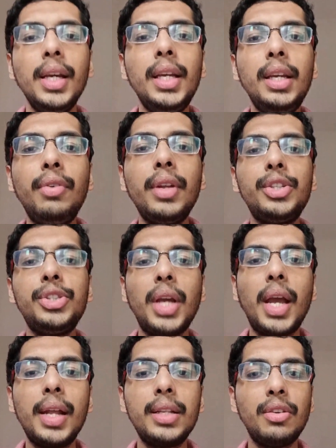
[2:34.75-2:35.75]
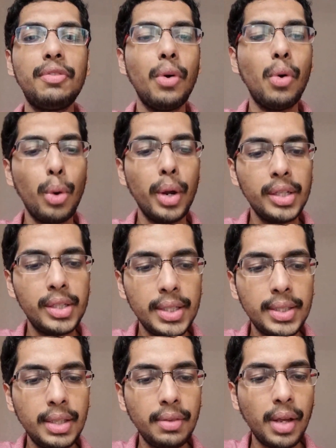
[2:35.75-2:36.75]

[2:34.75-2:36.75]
even shares of ONGC